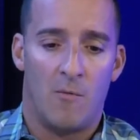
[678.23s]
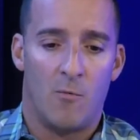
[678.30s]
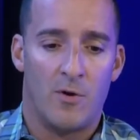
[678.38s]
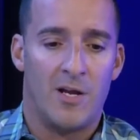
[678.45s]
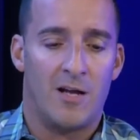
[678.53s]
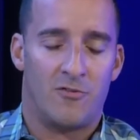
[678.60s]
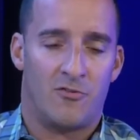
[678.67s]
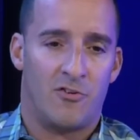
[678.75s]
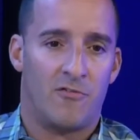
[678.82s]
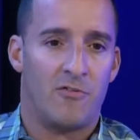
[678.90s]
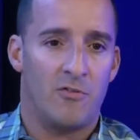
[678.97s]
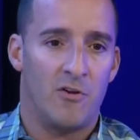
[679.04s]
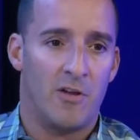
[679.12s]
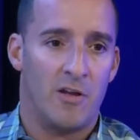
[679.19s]
We're not
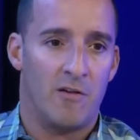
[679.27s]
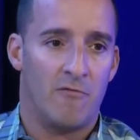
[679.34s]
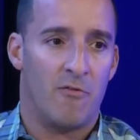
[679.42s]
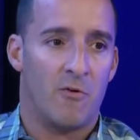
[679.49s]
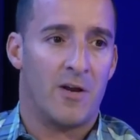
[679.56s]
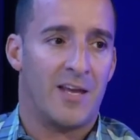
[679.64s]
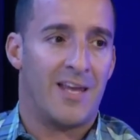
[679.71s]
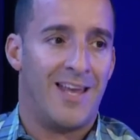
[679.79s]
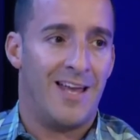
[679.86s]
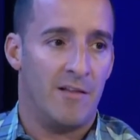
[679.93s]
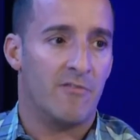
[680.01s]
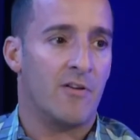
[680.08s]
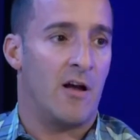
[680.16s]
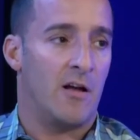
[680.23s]
just looking for
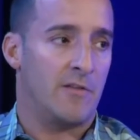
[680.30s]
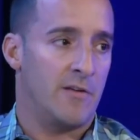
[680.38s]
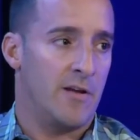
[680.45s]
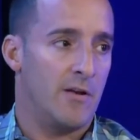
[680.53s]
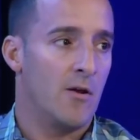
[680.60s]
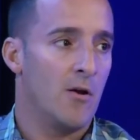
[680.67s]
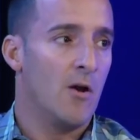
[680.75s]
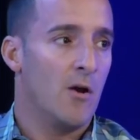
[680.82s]
kids' content.